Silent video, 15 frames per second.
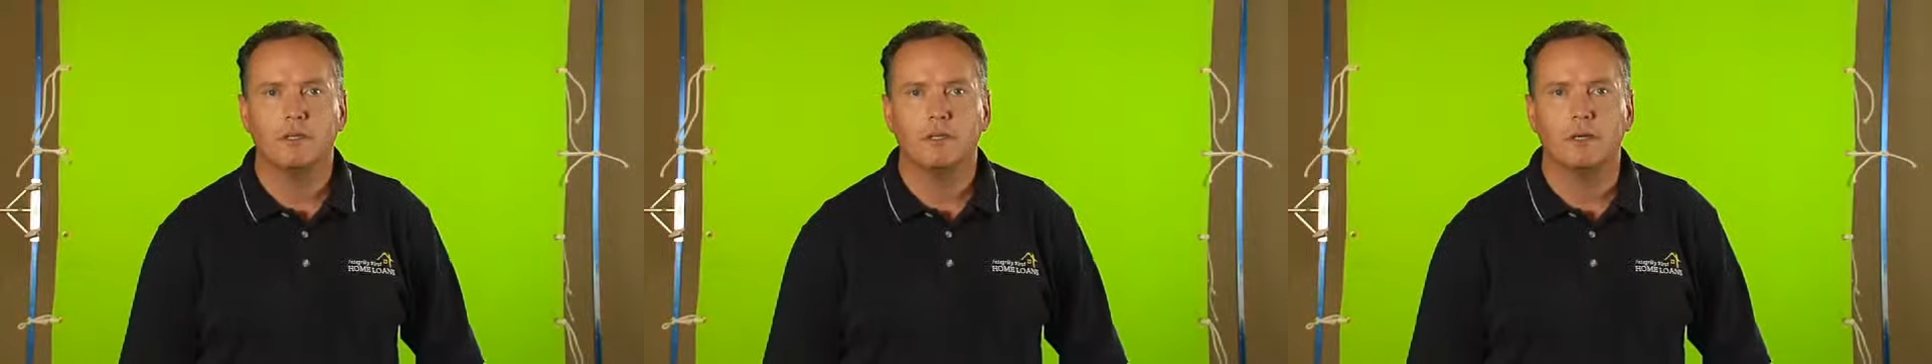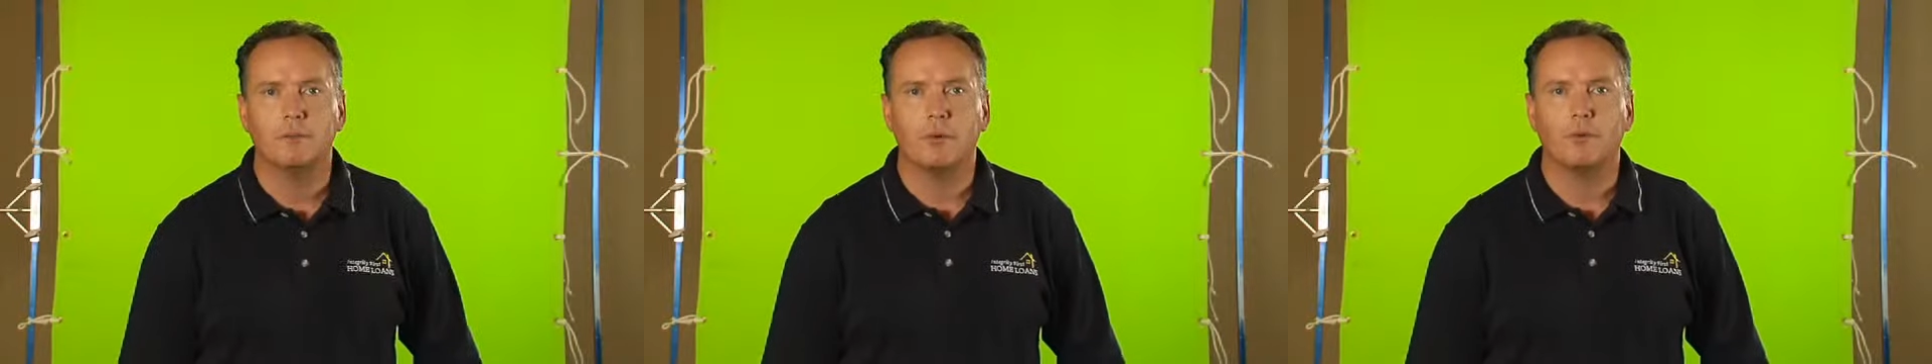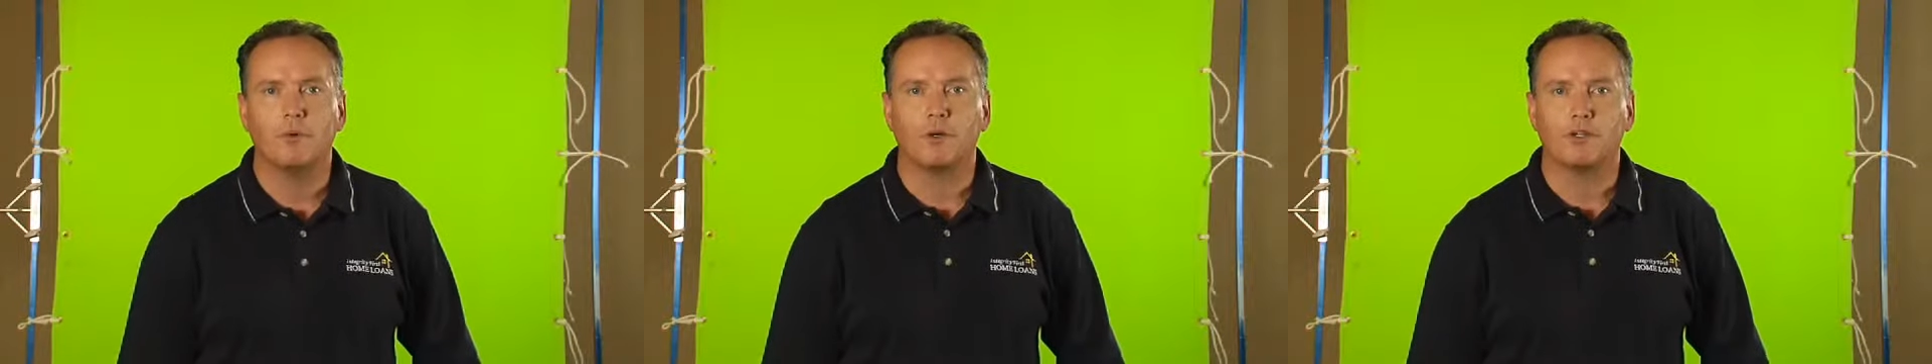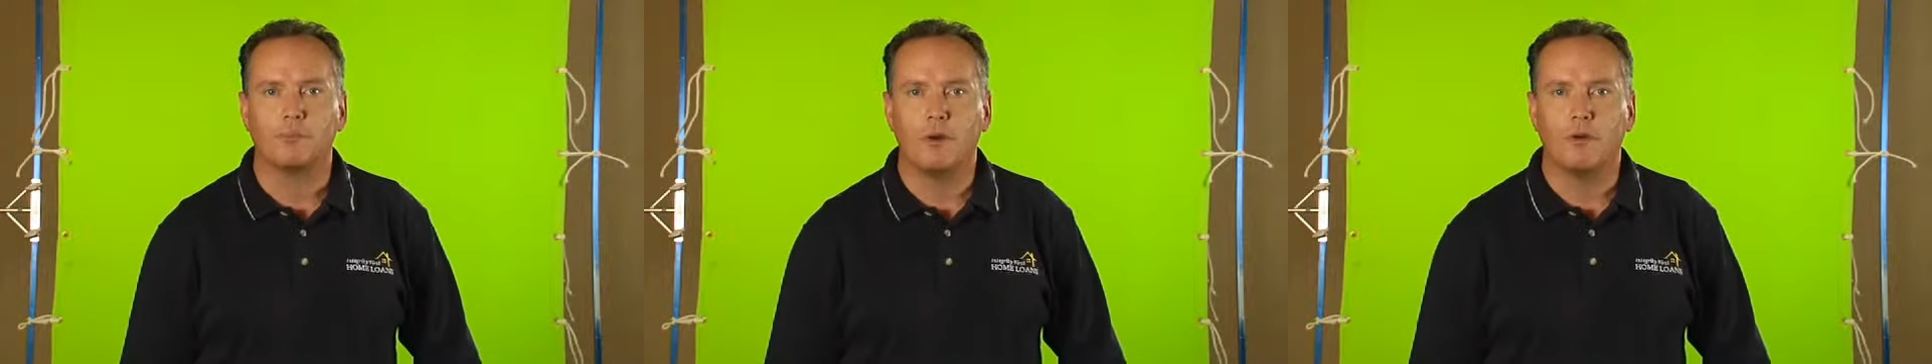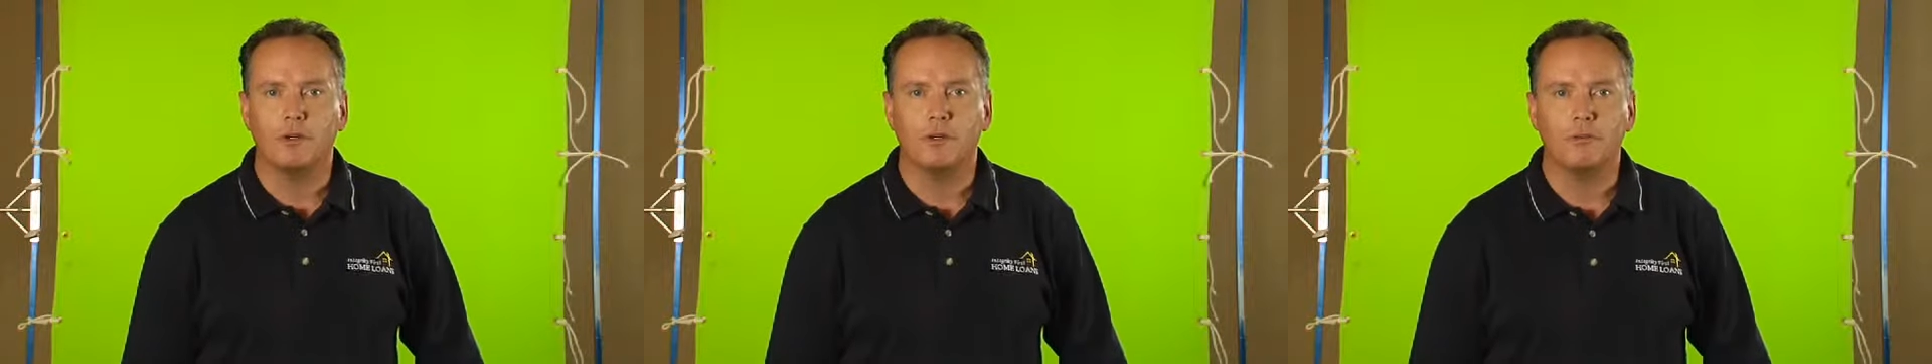I'm a mortgage
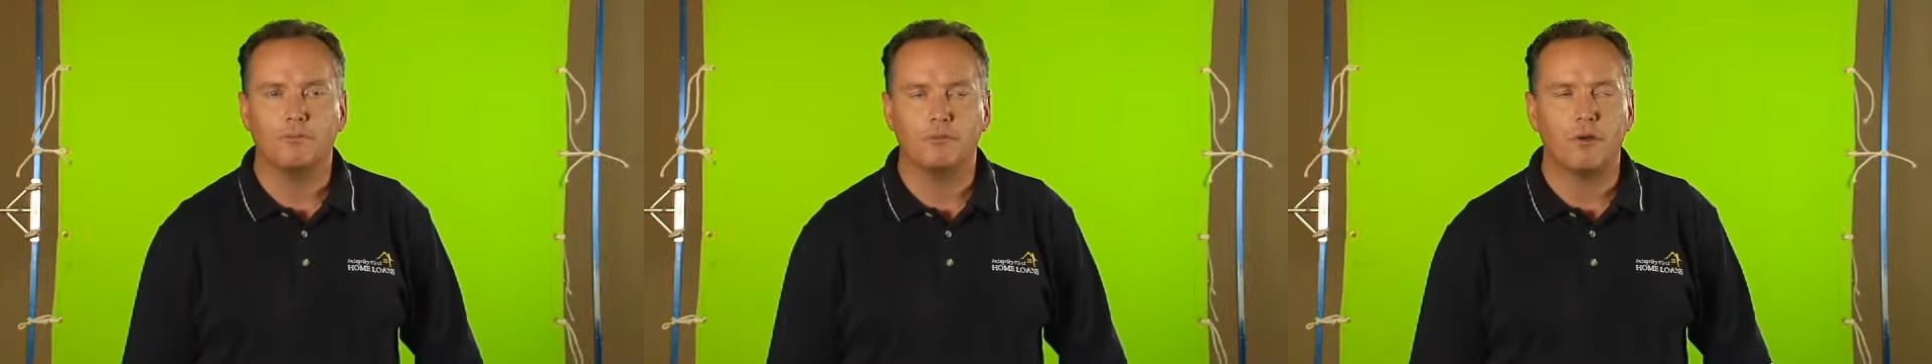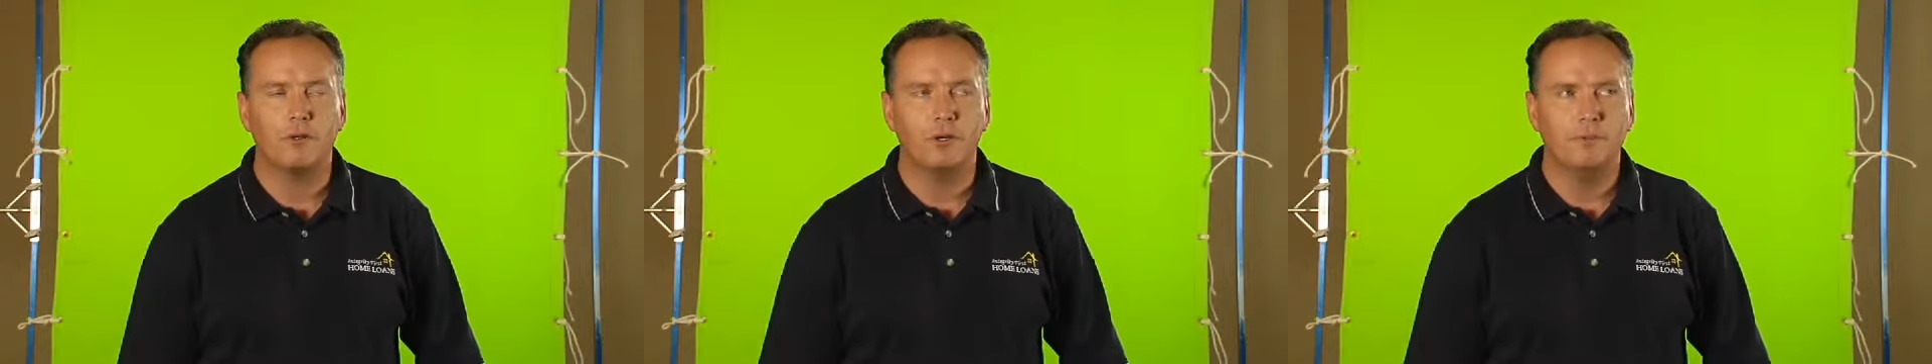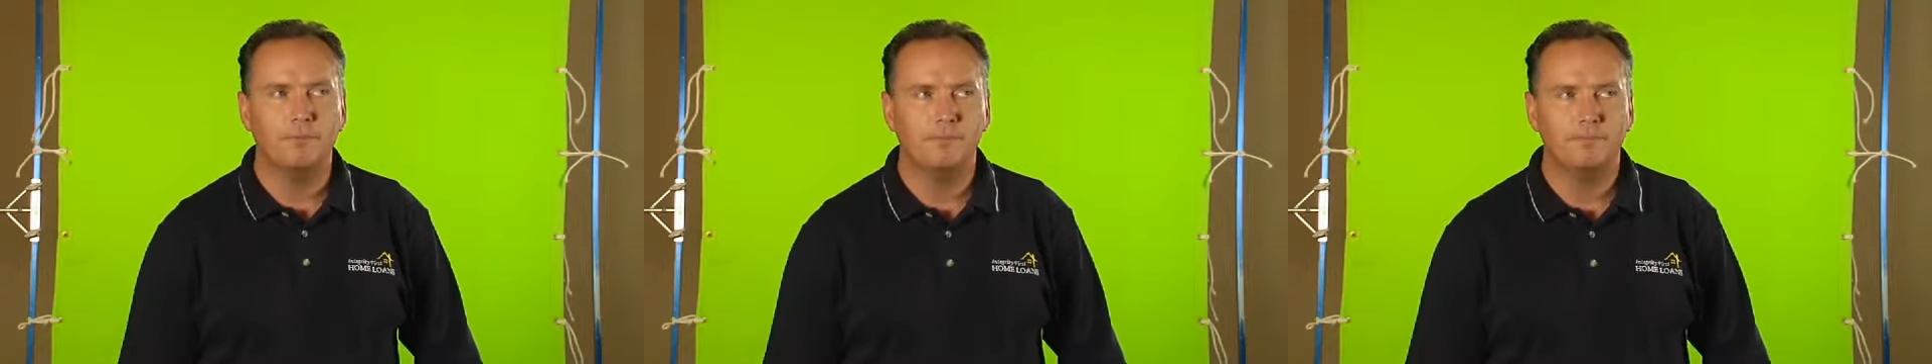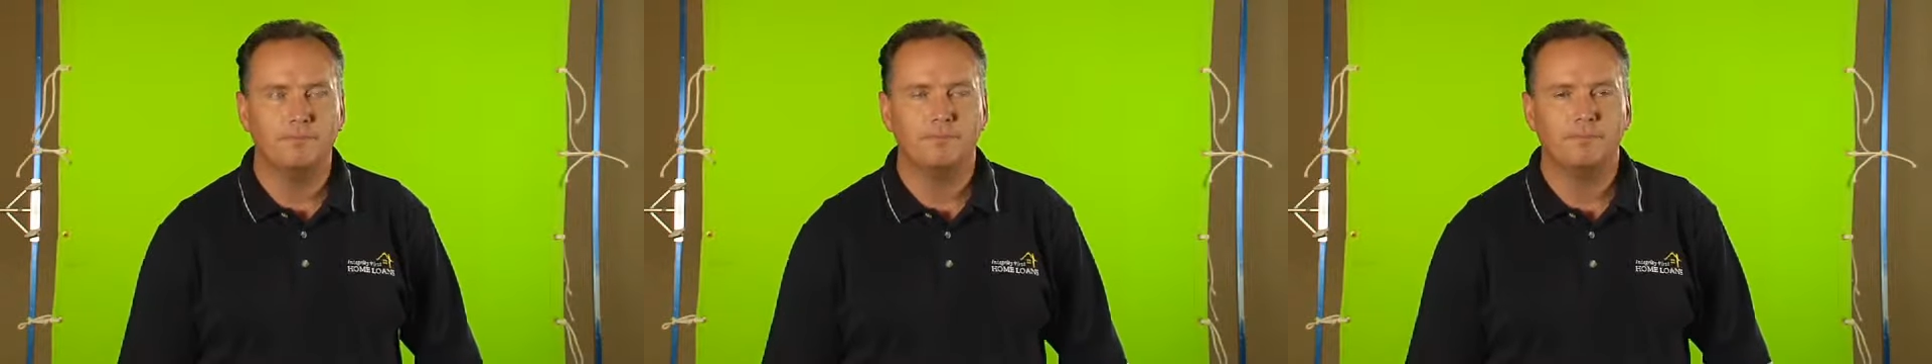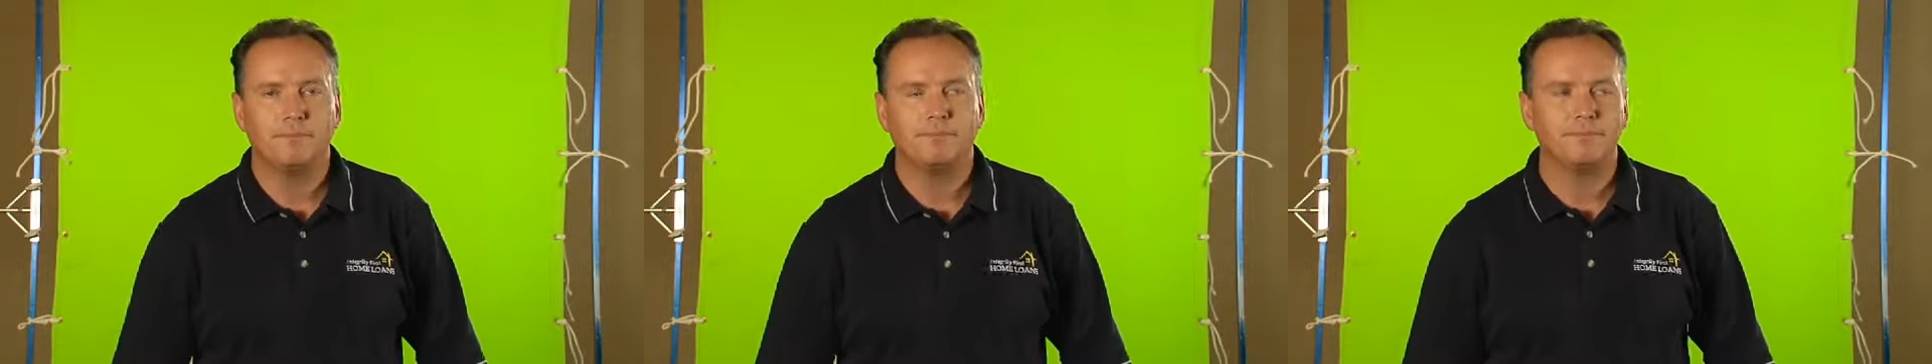broker, broker,
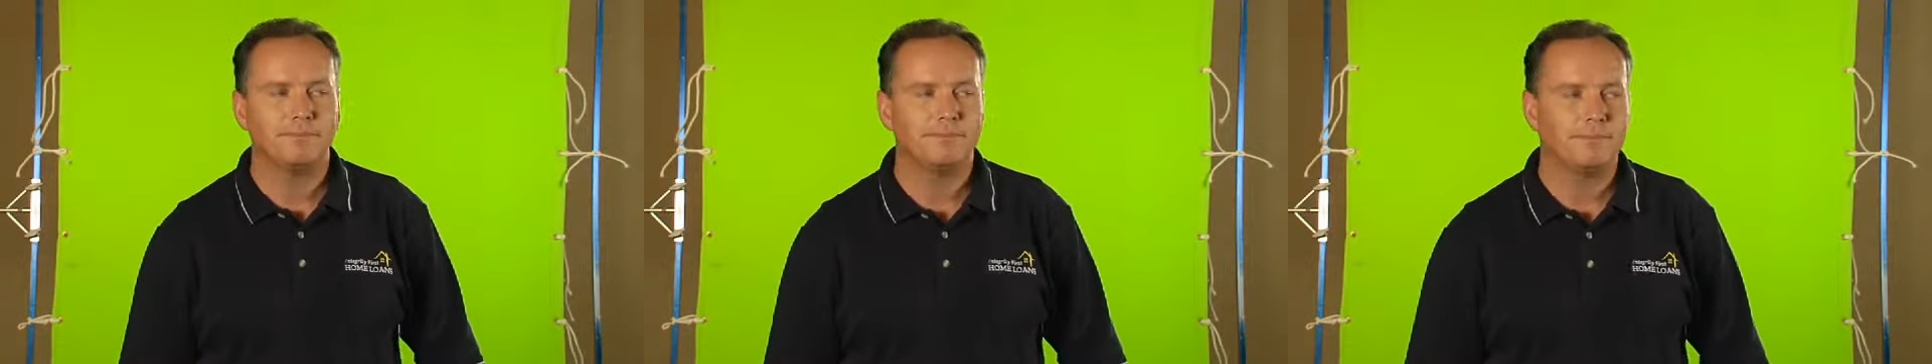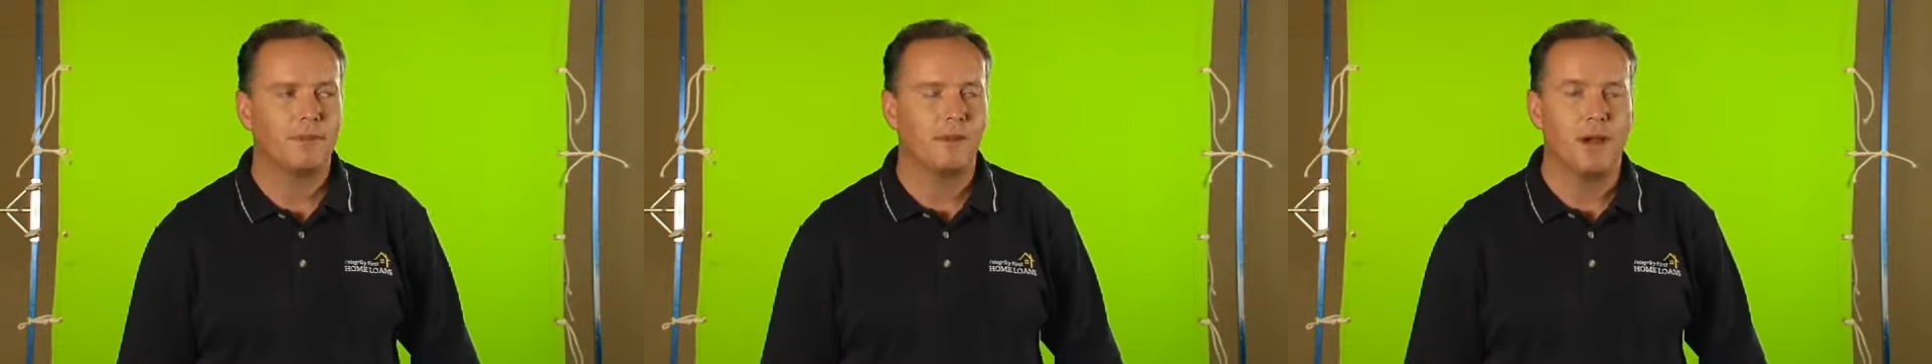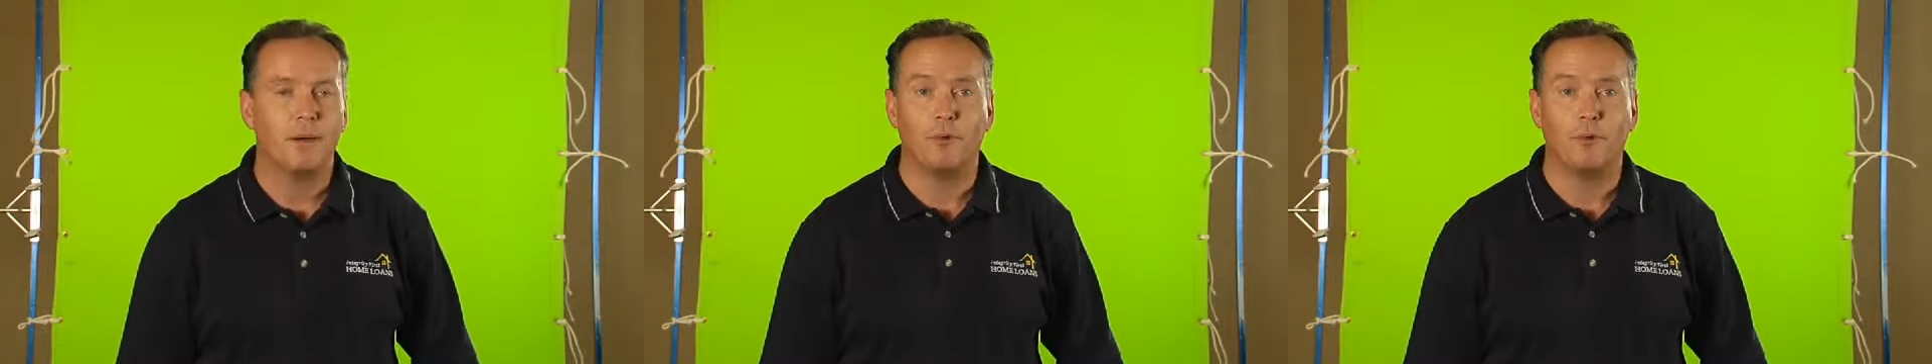a